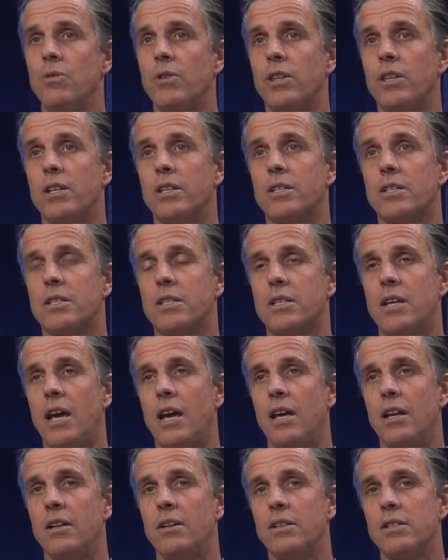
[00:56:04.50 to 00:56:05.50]
with a
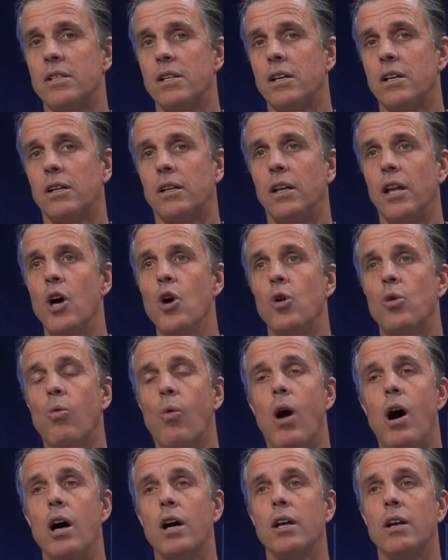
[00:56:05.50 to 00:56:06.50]
sandals and a cloak
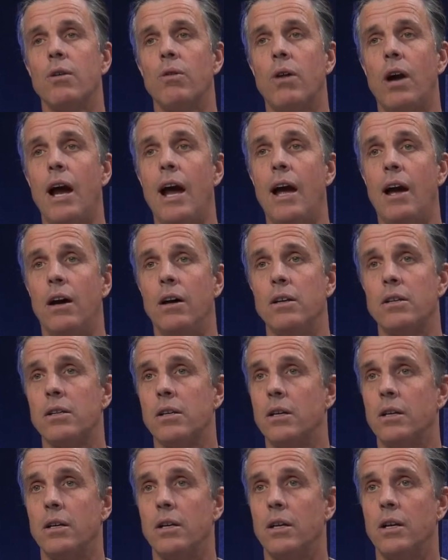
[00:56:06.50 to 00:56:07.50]
walking around.
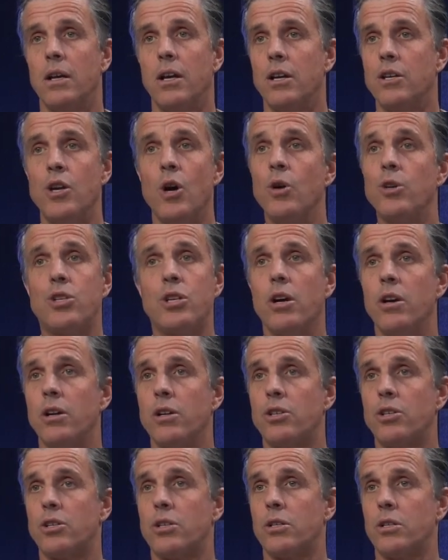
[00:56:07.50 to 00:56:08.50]
No
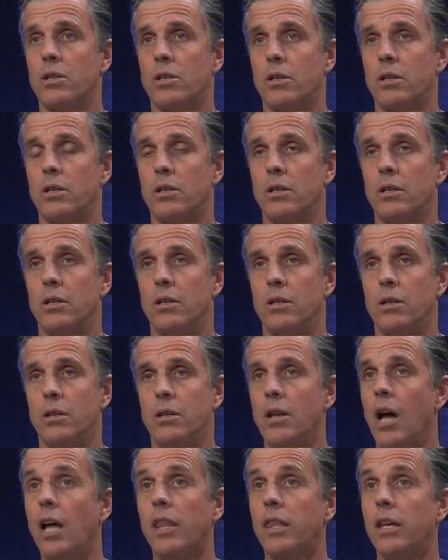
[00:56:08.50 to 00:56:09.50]
church,
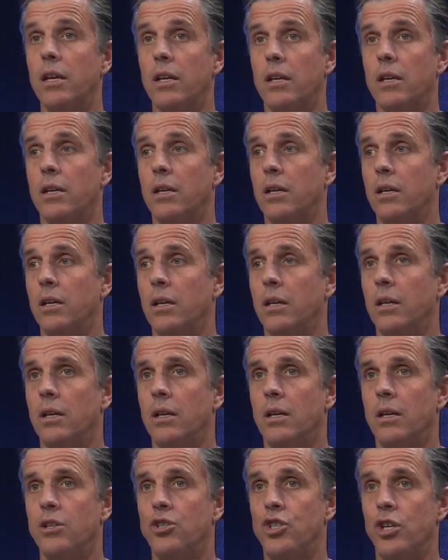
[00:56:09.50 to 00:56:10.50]
nothing.
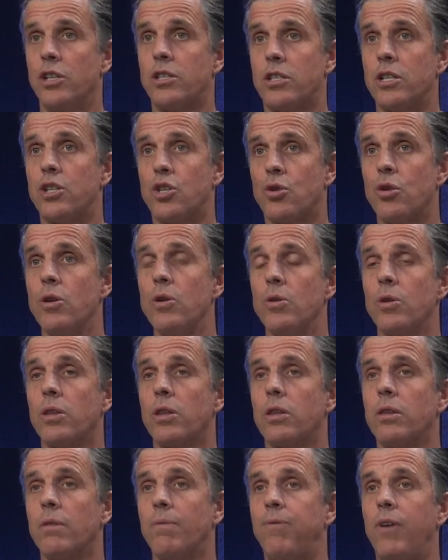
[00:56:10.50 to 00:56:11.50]
Just the truth,
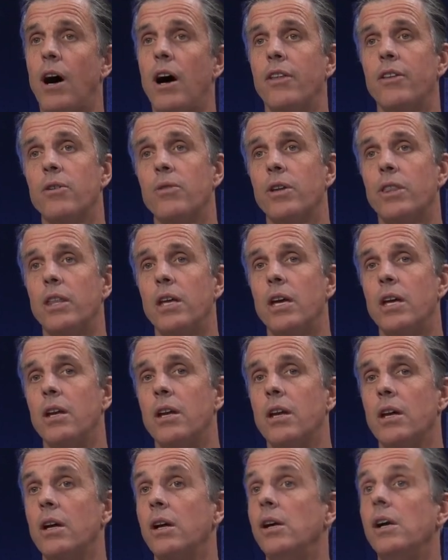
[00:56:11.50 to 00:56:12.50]
the Father
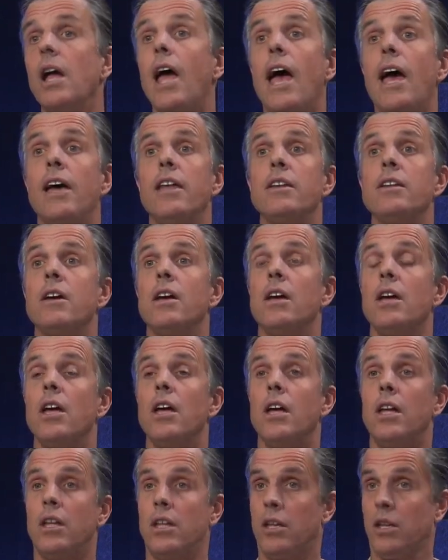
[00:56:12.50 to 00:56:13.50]
within. And
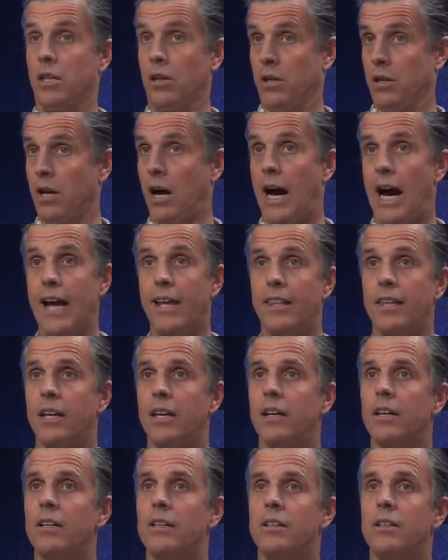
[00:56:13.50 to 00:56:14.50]
I
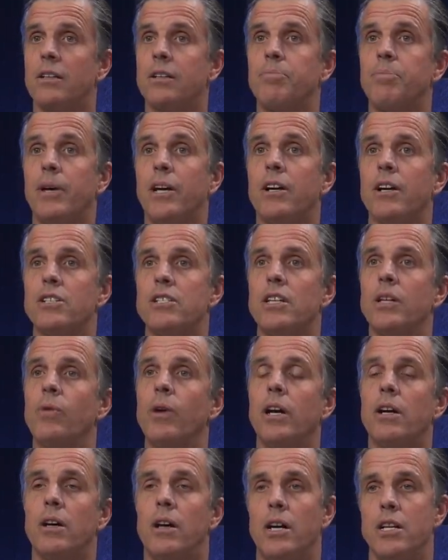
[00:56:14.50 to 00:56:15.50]
think because of the
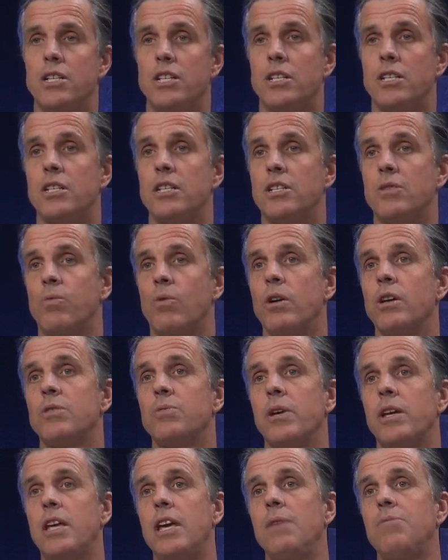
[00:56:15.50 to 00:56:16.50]
way consciousness works,
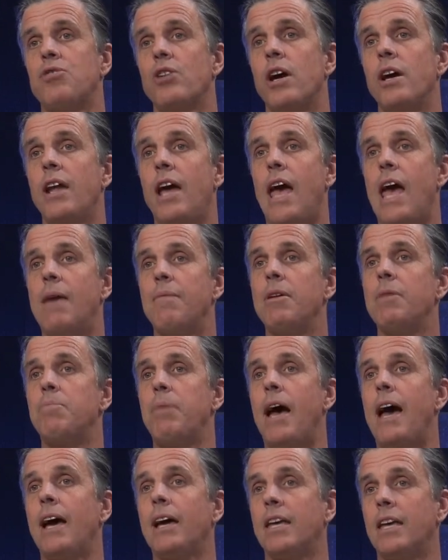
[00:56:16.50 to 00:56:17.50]
we keep trying to hem it
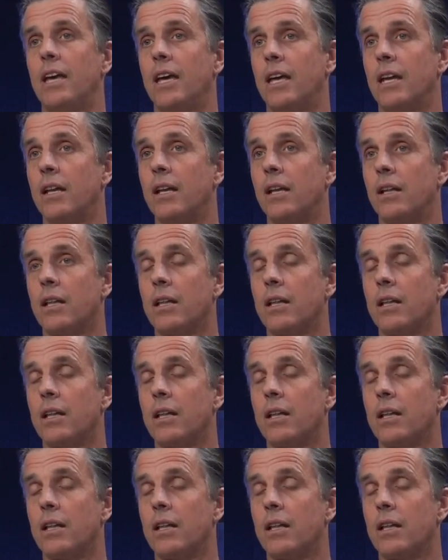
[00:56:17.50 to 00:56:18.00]
back in